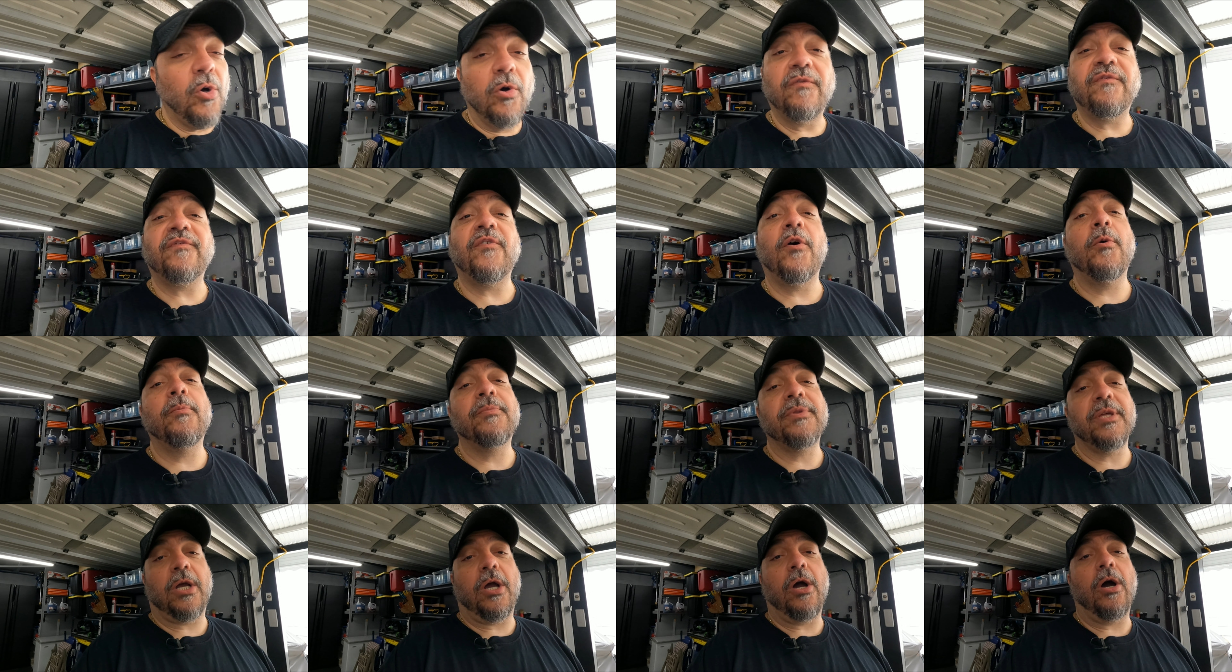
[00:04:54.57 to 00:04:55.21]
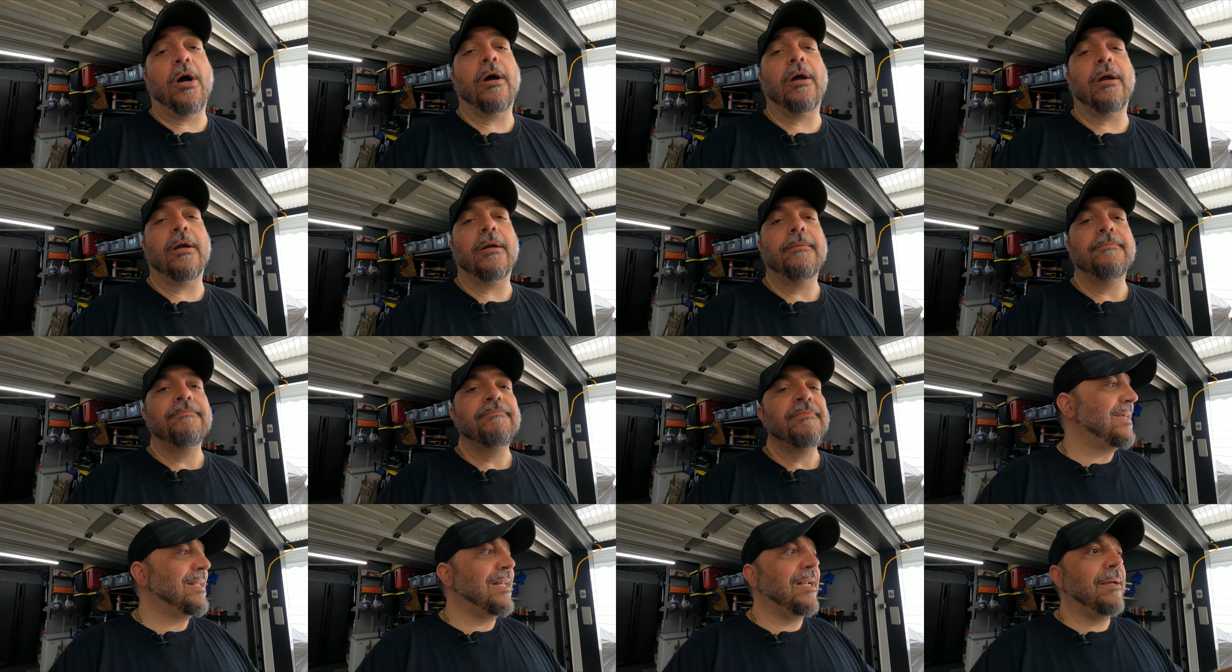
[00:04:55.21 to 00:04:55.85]
snow foam the car
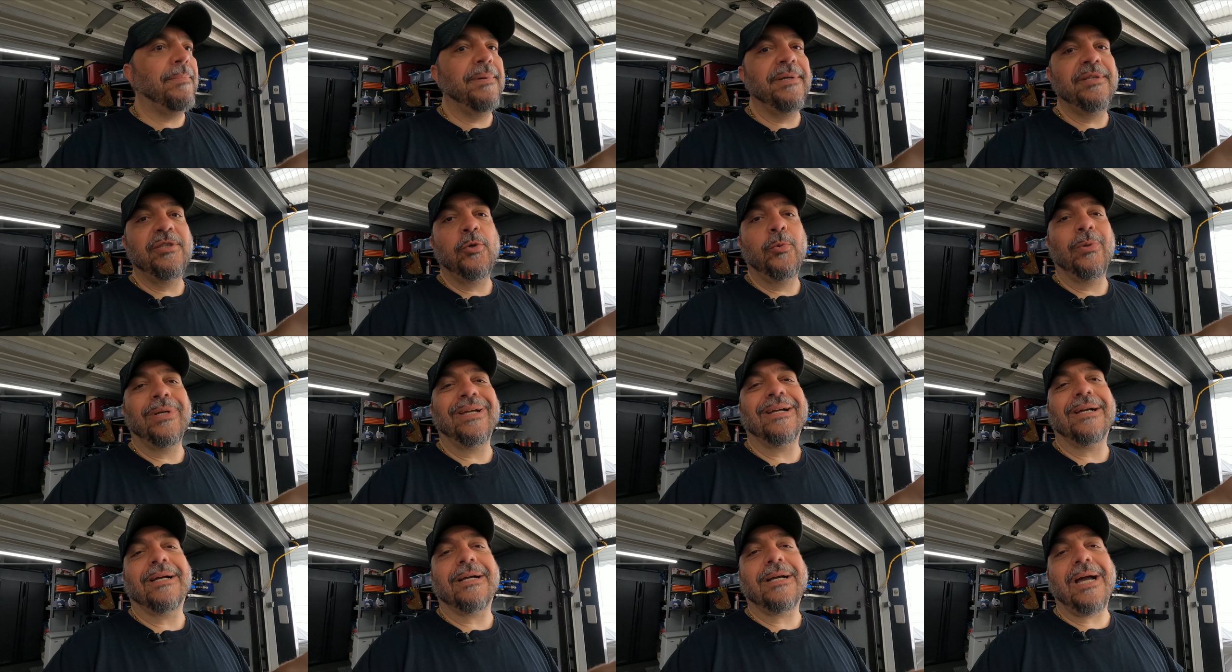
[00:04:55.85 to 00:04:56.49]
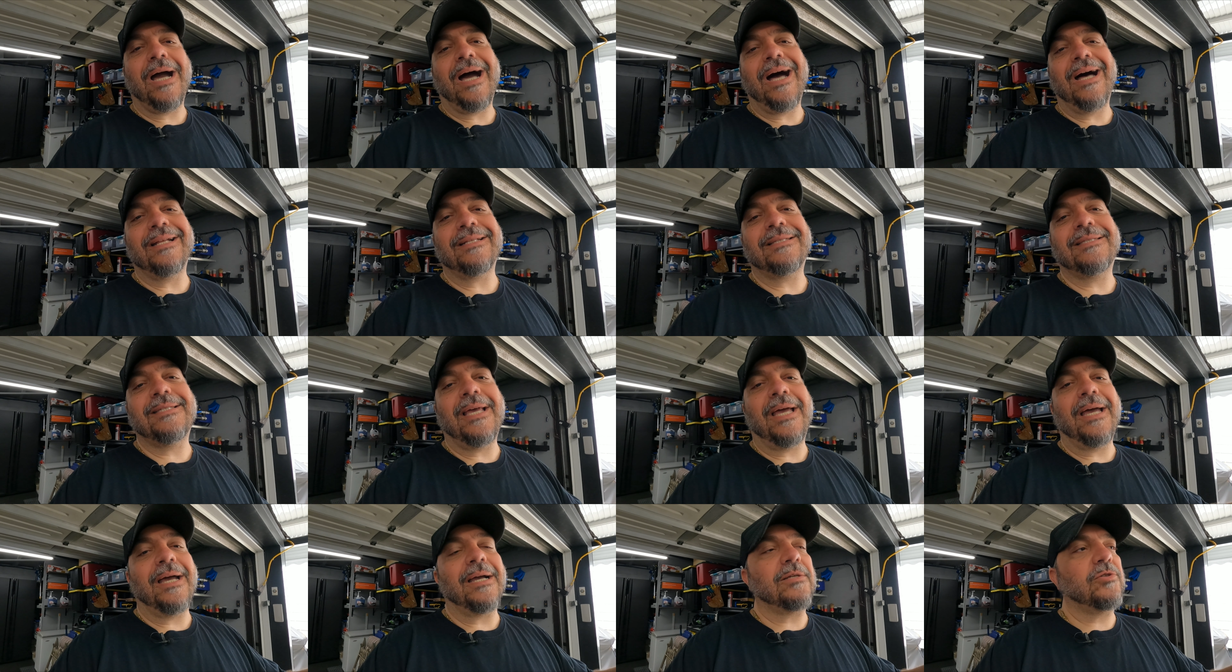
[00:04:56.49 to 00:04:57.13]
and then I'll be doing a
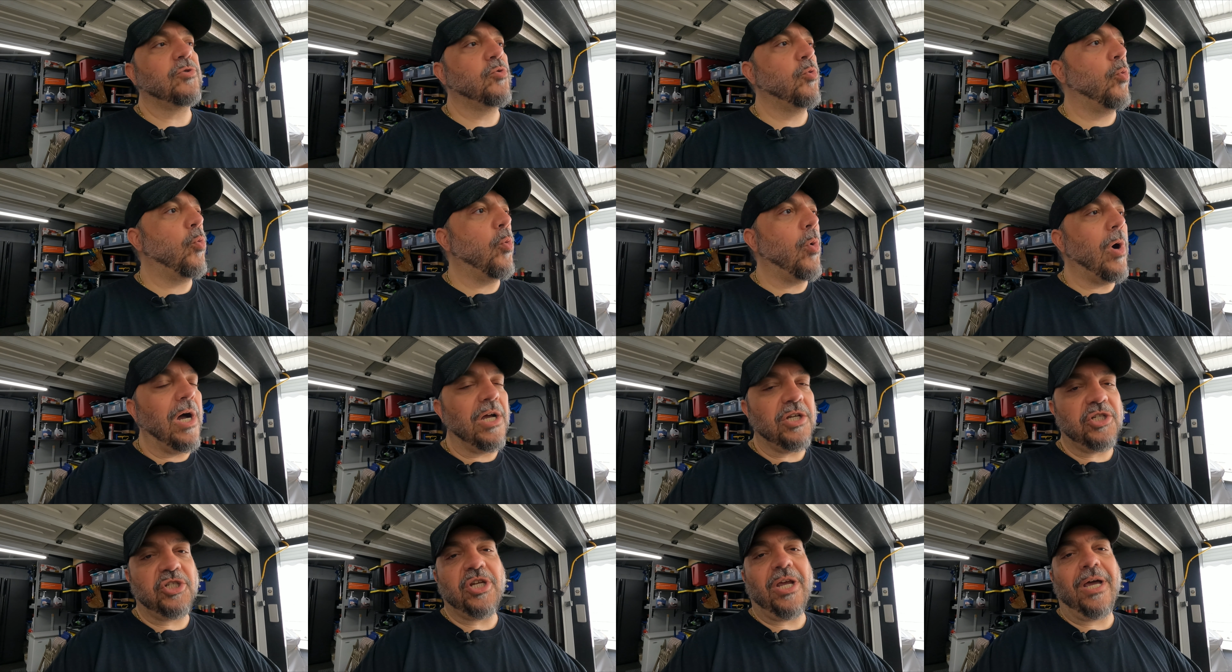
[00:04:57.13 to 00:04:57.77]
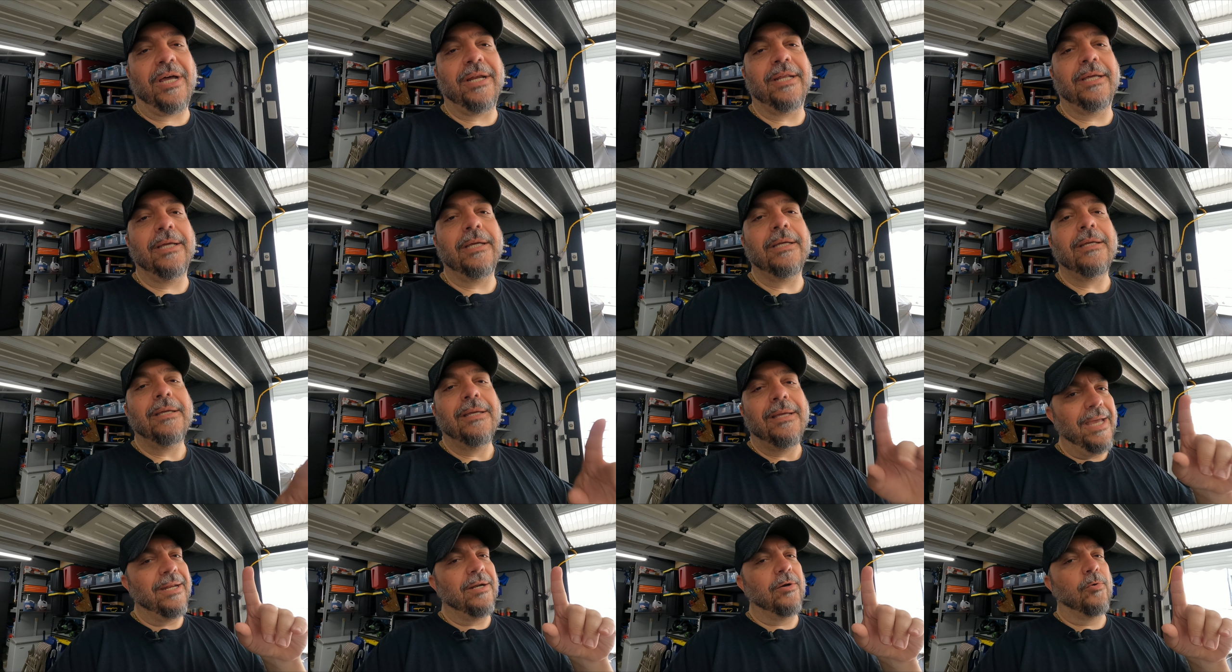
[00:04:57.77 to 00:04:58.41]
contact wash on it
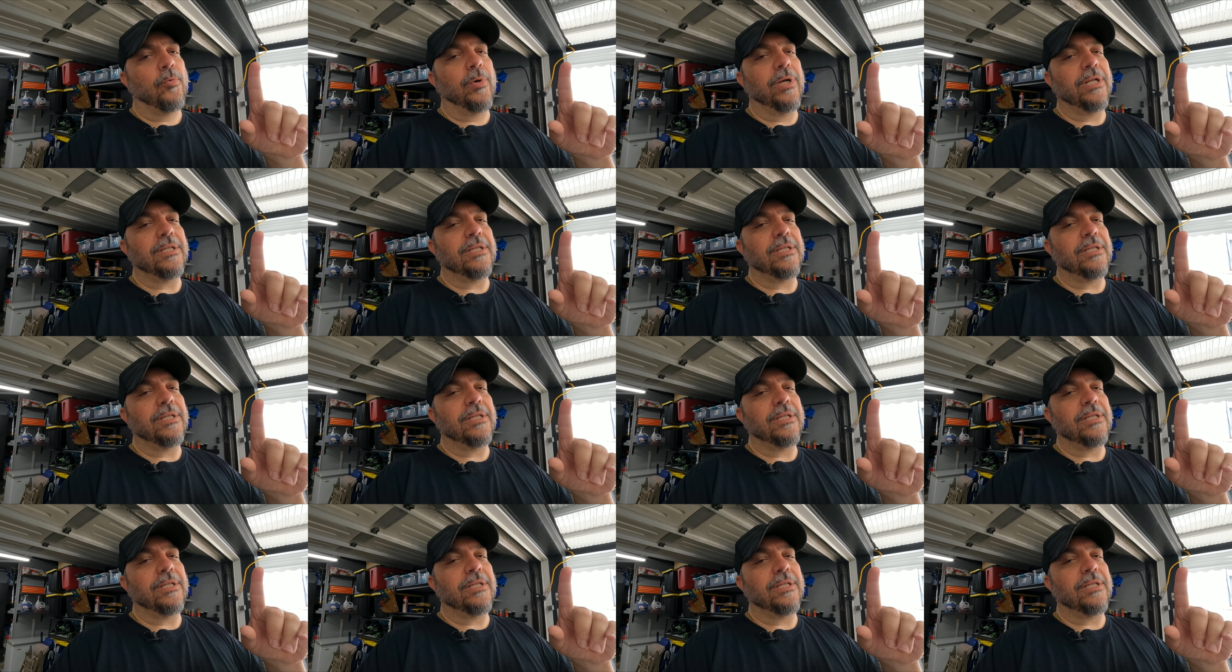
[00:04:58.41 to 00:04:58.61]
and a